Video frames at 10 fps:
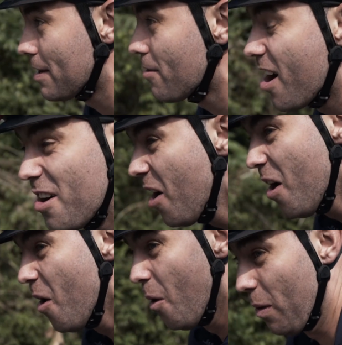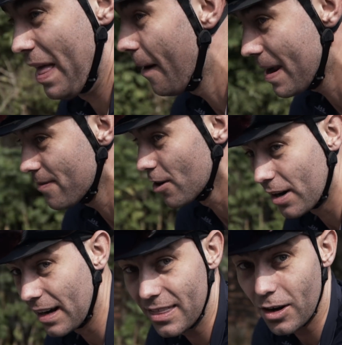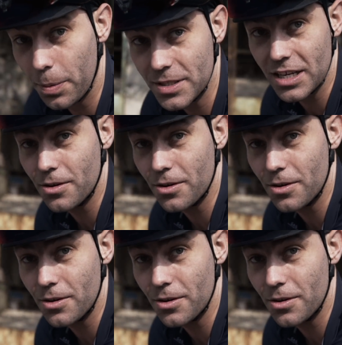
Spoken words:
main road without even looking in the opposite